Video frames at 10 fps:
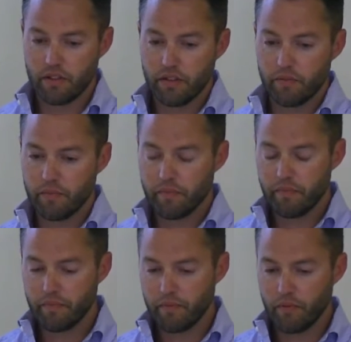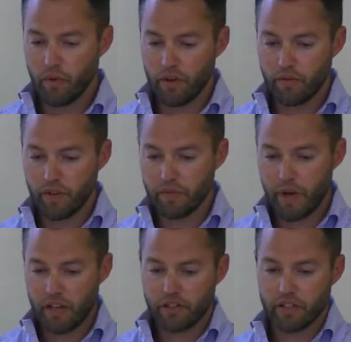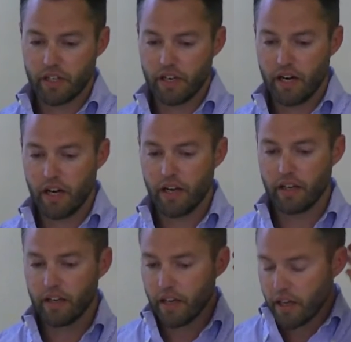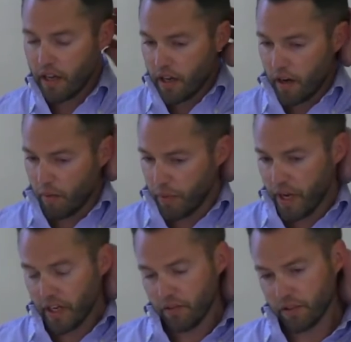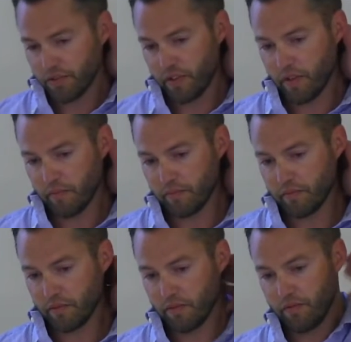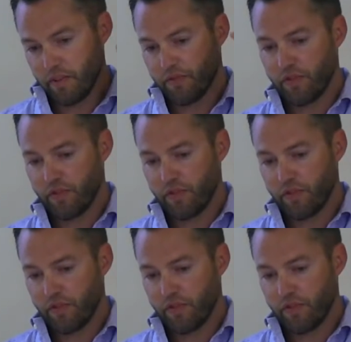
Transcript: the one with Patrick and I and Brandon was from the